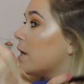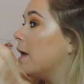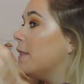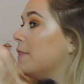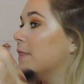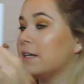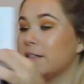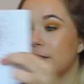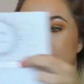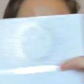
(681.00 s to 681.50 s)

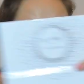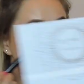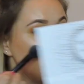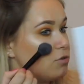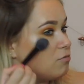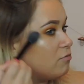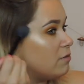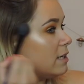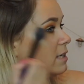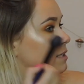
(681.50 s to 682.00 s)
and that's it.
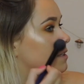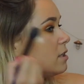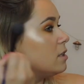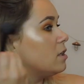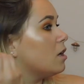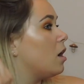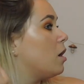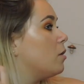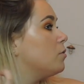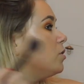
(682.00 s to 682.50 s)
You're ready to
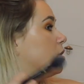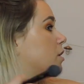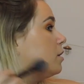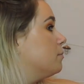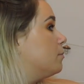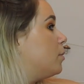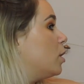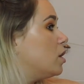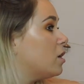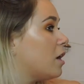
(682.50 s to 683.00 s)
go. You
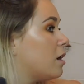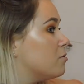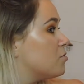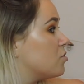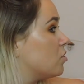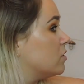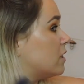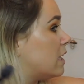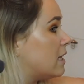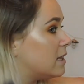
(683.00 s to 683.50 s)
can put loads
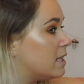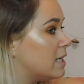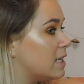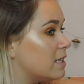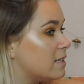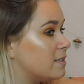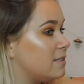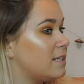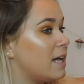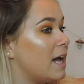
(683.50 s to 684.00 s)
on like
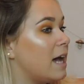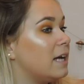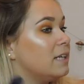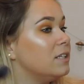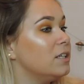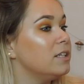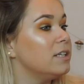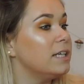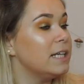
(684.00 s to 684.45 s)
this and